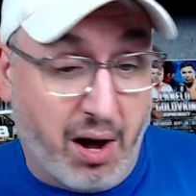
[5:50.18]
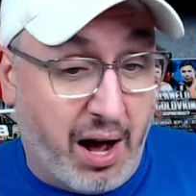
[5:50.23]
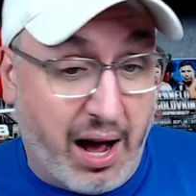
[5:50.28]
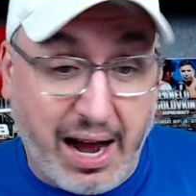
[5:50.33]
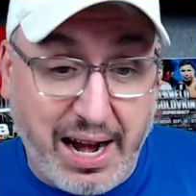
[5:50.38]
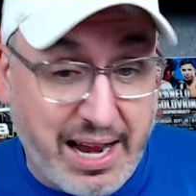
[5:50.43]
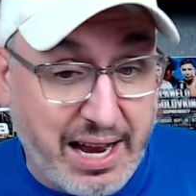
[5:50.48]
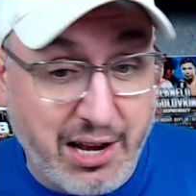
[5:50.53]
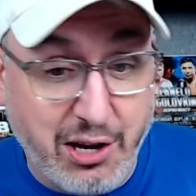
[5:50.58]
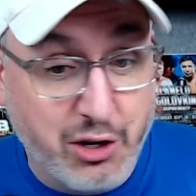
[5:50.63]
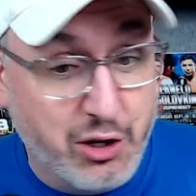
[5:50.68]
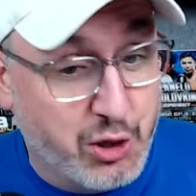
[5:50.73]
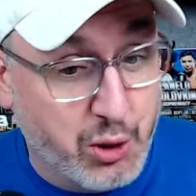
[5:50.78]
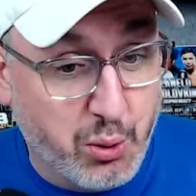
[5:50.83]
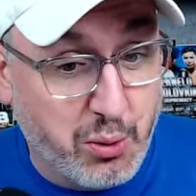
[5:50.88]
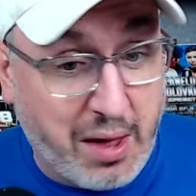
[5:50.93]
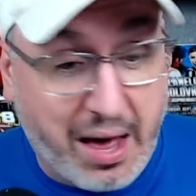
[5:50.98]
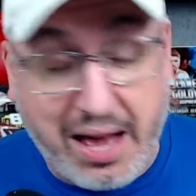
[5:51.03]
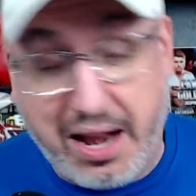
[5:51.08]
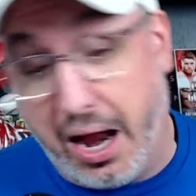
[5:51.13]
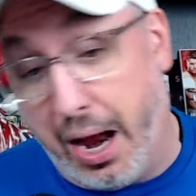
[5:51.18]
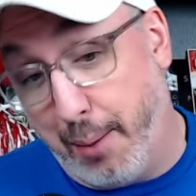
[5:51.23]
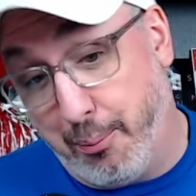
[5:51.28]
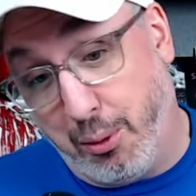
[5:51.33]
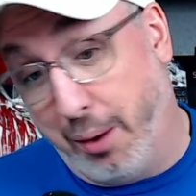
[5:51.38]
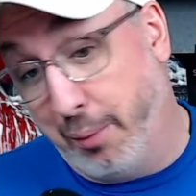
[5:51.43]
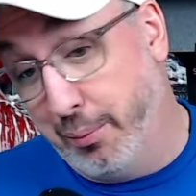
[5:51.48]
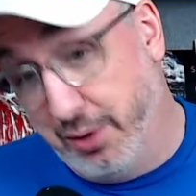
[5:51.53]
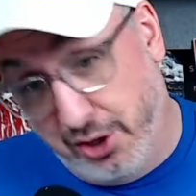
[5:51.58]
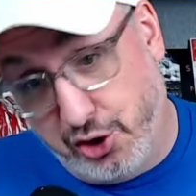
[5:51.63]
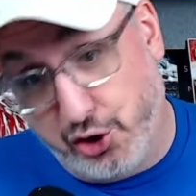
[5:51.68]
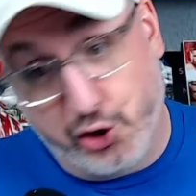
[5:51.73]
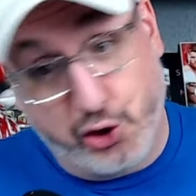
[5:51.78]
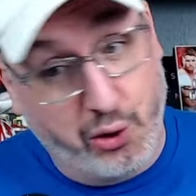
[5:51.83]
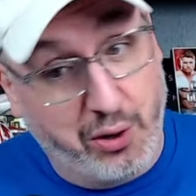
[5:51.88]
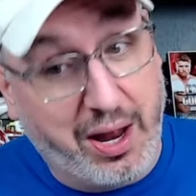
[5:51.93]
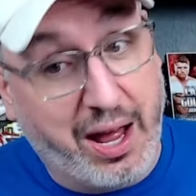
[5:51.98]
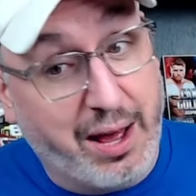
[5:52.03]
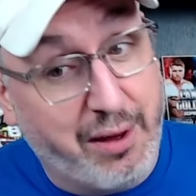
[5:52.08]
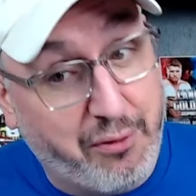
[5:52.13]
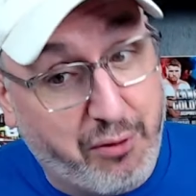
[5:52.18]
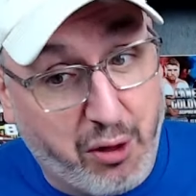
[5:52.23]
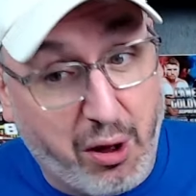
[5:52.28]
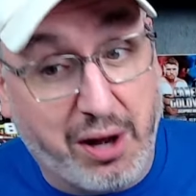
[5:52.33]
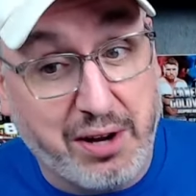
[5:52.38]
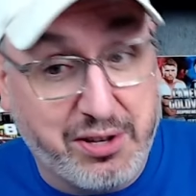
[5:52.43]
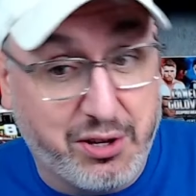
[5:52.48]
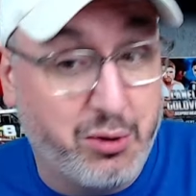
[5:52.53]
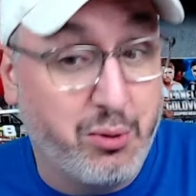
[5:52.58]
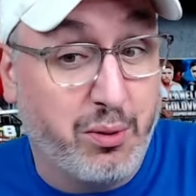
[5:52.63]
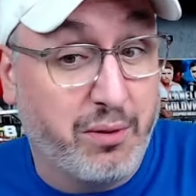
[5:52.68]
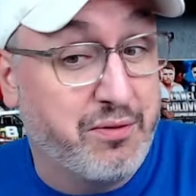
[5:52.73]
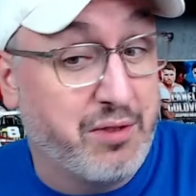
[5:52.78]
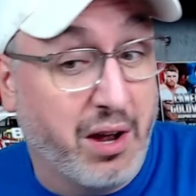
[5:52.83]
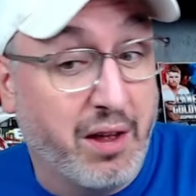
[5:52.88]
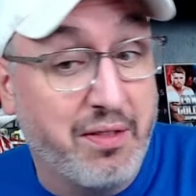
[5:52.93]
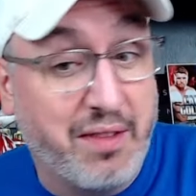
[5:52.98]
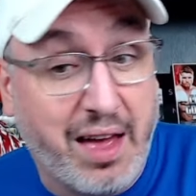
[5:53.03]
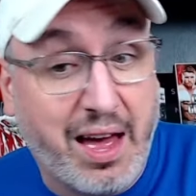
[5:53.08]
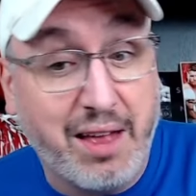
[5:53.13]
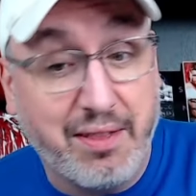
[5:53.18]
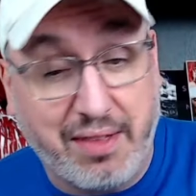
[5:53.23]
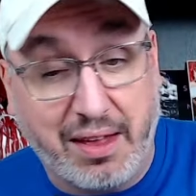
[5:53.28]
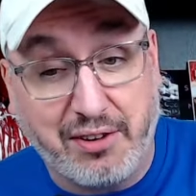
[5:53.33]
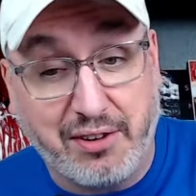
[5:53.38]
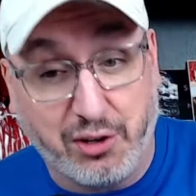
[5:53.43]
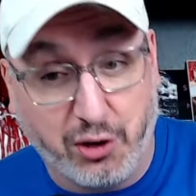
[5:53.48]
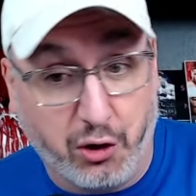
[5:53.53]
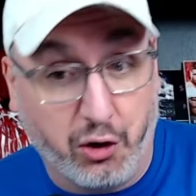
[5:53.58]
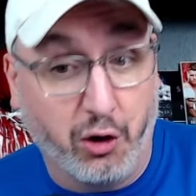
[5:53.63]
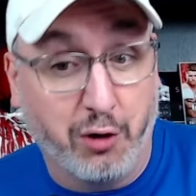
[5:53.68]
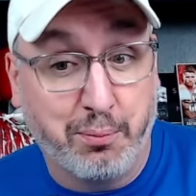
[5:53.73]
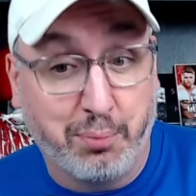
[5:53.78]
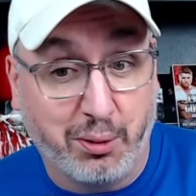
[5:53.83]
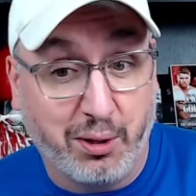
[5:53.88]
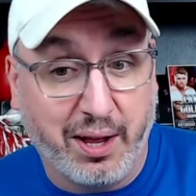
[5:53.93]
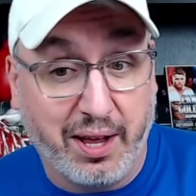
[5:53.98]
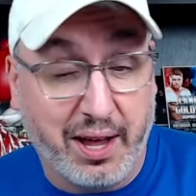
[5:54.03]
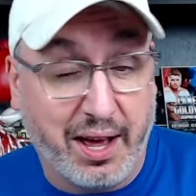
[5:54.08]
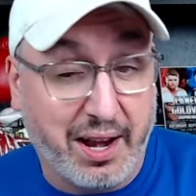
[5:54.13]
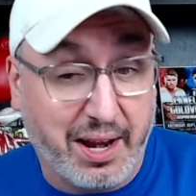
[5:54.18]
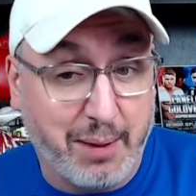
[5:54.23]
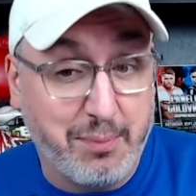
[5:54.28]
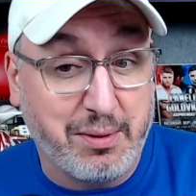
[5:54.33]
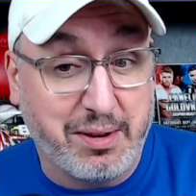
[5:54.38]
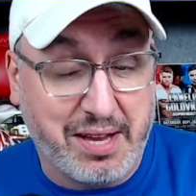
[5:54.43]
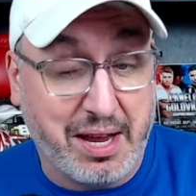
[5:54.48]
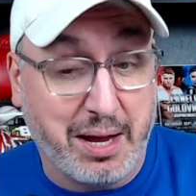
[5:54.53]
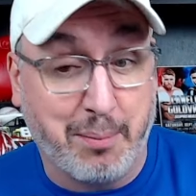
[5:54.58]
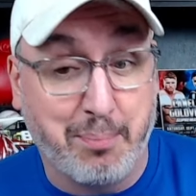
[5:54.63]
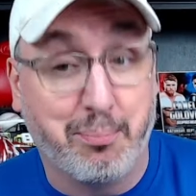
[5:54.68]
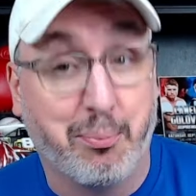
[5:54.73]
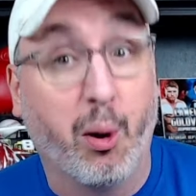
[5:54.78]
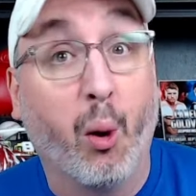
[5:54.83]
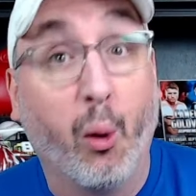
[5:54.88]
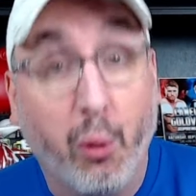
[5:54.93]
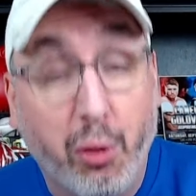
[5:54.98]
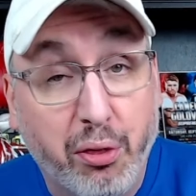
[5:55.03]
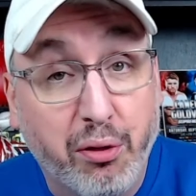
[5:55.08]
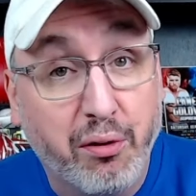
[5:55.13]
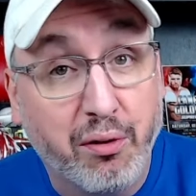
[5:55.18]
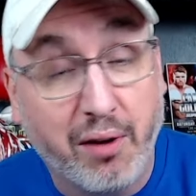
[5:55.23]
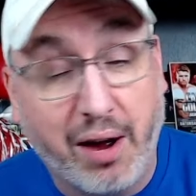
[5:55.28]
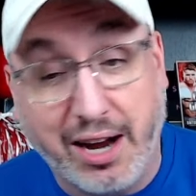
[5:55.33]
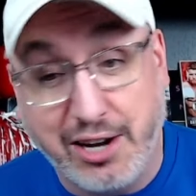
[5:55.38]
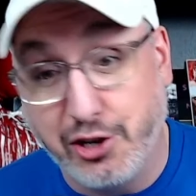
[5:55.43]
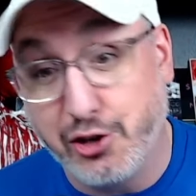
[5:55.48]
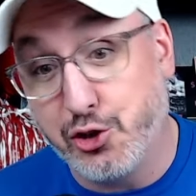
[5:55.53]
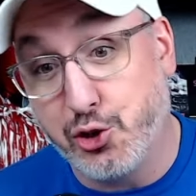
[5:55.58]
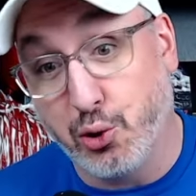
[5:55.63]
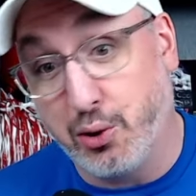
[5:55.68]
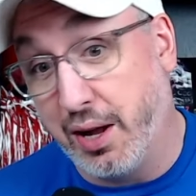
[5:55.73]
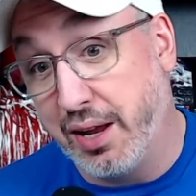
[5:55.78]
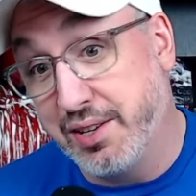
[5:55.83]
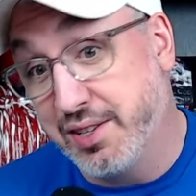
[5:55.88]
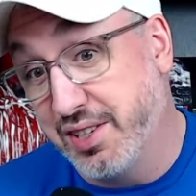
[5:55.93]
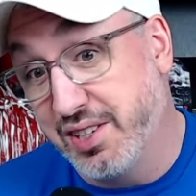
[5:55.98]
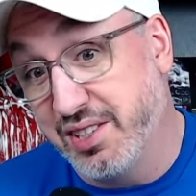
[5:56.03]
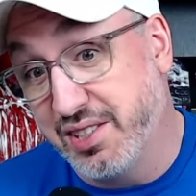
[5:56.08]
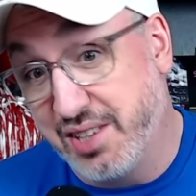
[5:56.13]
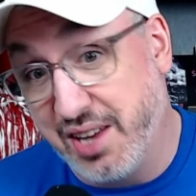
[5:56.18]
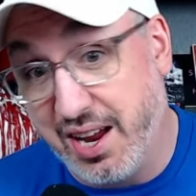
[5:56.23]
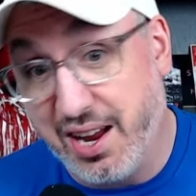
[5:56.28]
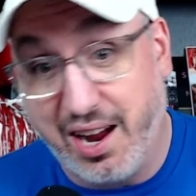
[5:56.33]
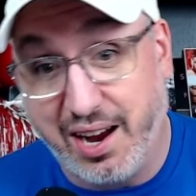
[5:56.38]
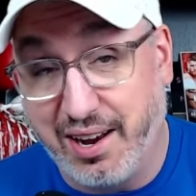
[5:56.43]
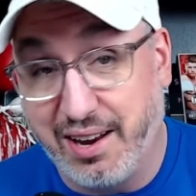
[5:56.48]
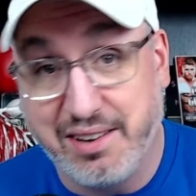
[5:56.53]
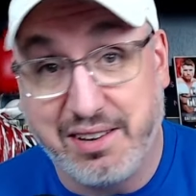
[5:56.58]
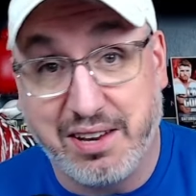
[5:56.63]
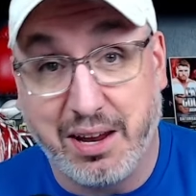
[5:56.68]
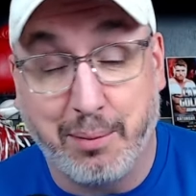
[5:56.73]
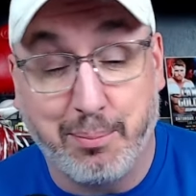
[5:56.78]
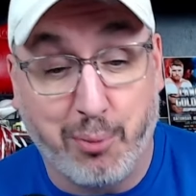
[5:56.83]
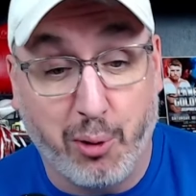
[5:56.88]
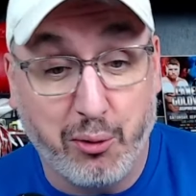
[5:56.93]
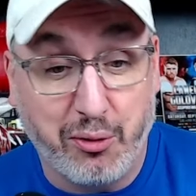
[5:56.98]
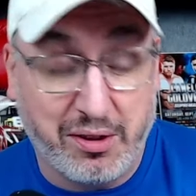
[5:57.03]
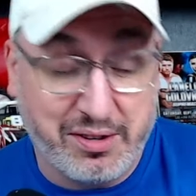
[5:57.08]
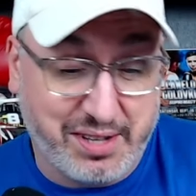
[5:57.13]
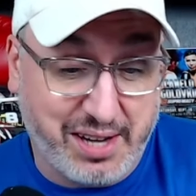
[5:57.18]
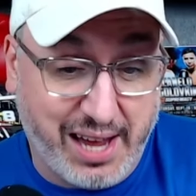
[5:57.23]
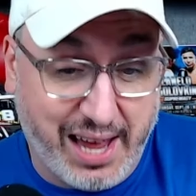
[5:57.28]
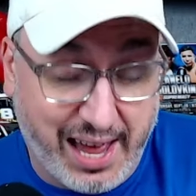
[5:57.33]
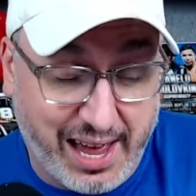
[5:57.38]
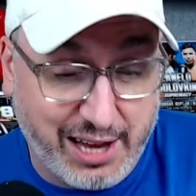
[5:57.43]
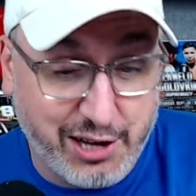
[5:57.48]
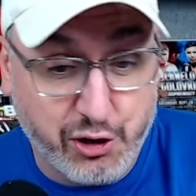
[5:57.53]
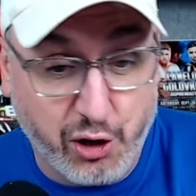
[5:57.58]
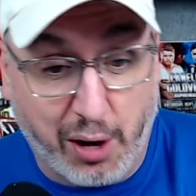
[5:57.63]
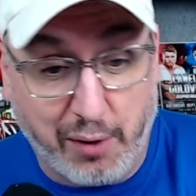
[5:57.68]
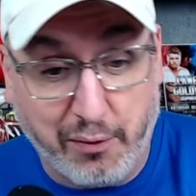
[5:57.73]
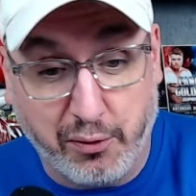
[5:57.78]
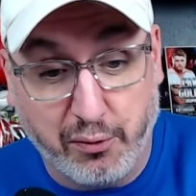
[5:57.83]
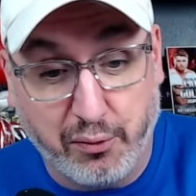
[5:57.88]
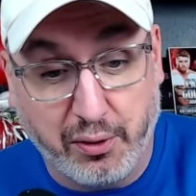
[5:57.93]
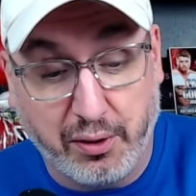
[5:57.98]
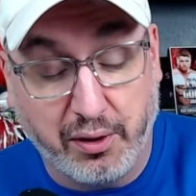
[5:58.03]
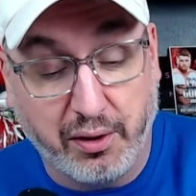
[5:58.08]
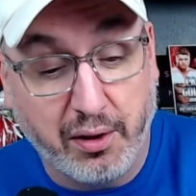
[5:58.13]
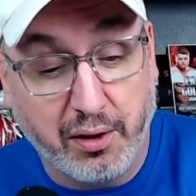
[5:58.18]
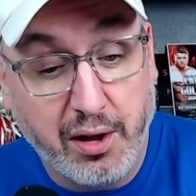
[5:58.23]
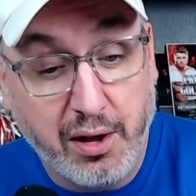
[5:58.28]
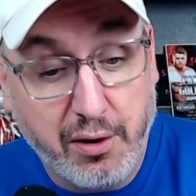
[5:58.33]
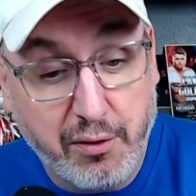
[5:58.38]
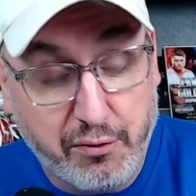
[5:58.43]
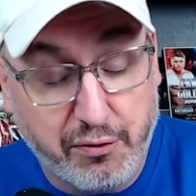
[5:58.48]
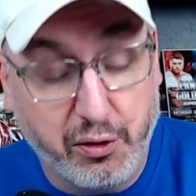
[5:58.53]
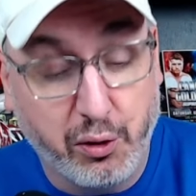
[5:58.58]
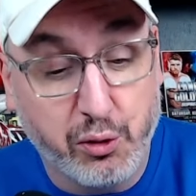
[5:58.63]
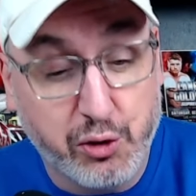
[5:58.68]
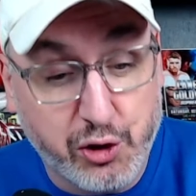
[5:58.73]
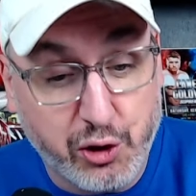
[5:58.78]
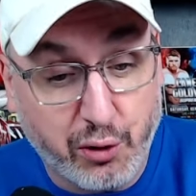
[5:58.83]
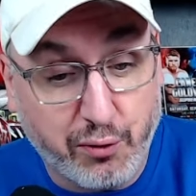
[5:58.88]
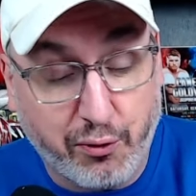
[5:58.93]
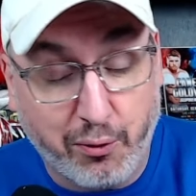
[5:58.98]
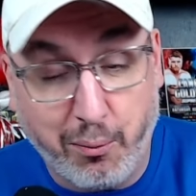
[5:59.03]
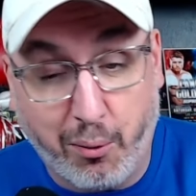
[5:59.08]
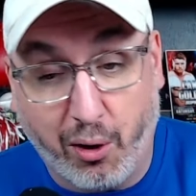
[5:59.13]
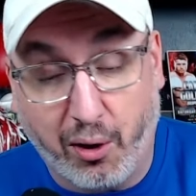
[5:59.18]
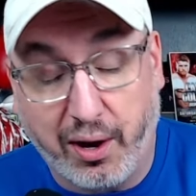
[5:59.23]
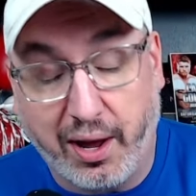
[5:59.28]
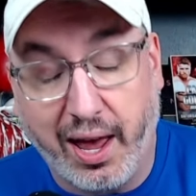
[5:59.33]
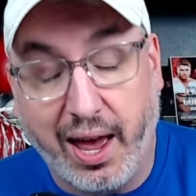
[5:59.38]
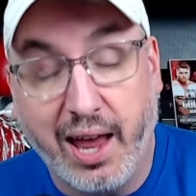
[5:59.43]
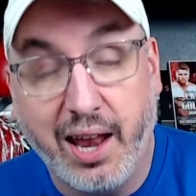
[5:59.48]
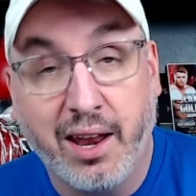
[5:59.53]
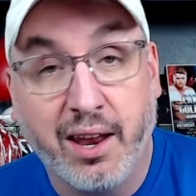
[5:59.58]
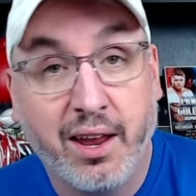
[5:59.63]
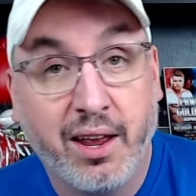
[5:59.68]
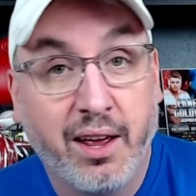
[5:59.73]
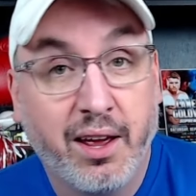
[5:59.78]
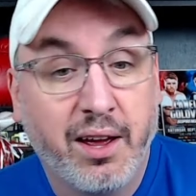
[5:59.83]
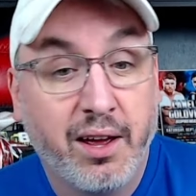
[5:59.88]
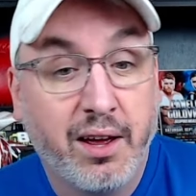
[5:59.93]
I didn't do that. I probably should have thought to have done that. That's a good play out of him to take both. I just took NC State. I didn't take both as a hedge off of the future for Marquette.